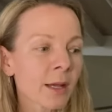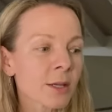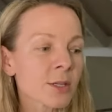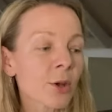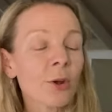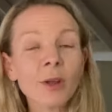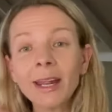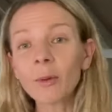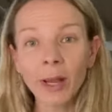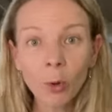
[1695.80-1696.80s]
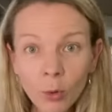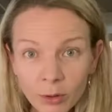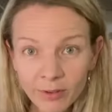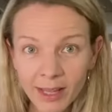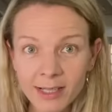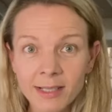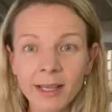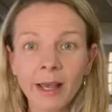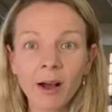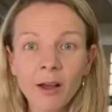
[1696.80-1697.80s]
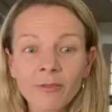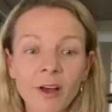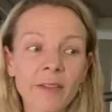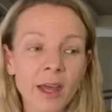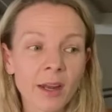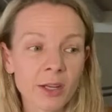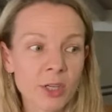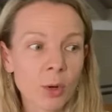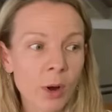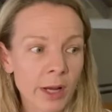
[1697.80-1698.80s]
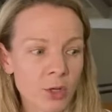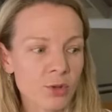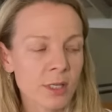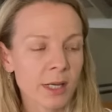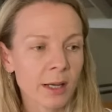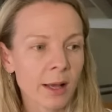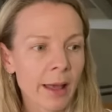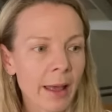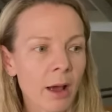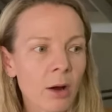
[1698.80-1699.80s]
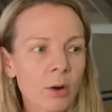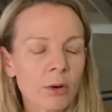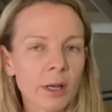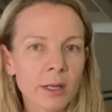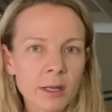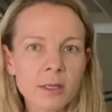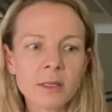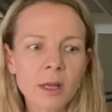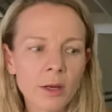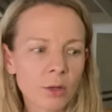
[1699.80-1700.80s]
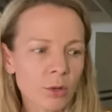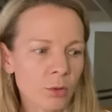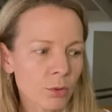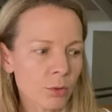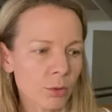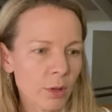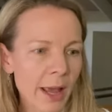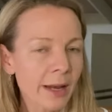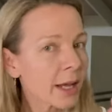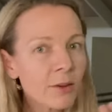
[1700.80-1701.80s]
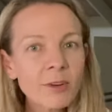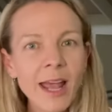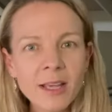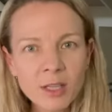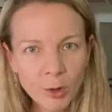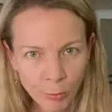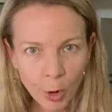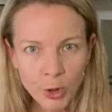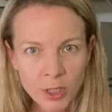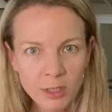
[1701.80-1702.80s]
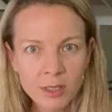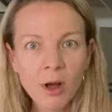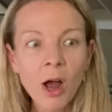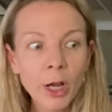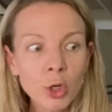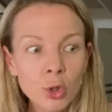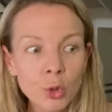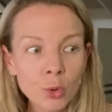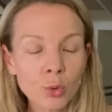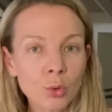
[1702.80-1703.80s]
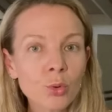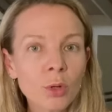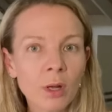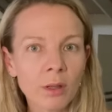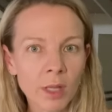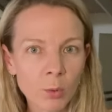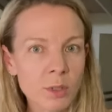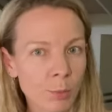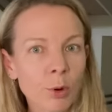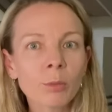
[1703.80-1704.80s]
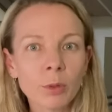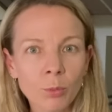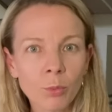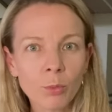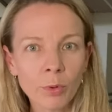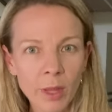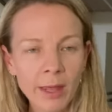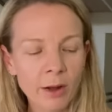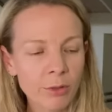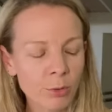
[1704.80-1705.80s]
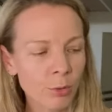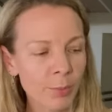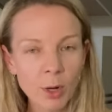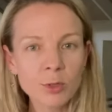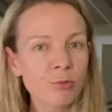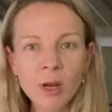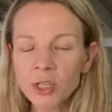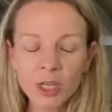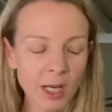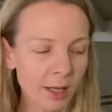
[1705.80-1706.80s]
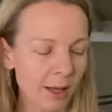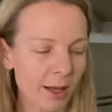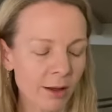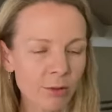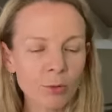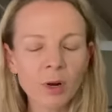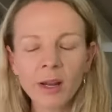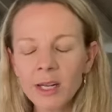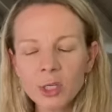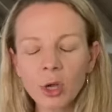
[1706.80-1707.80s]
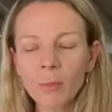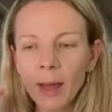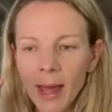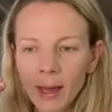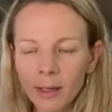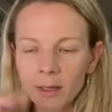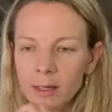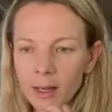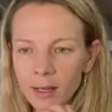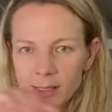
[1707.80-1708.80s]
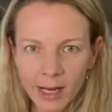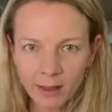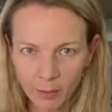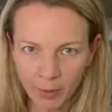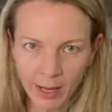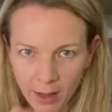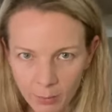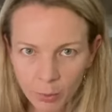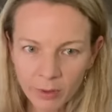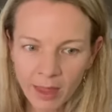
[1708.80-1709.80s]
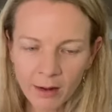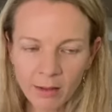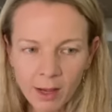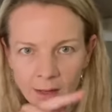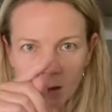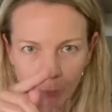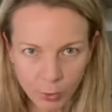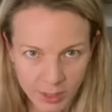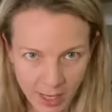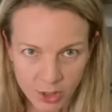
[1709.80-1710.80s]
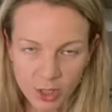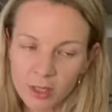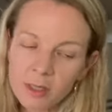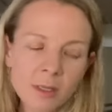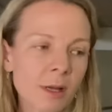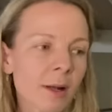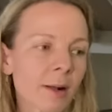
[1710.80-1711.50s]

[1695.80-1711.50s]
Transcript: So anyway, all of that to say, I find that actually quite interesting, how it is that you, and even as I wrote it, I knew there was a problem with, and I thought, but I was rushing and I thought, I need to go back and take that bit out and put that at the end and put dashes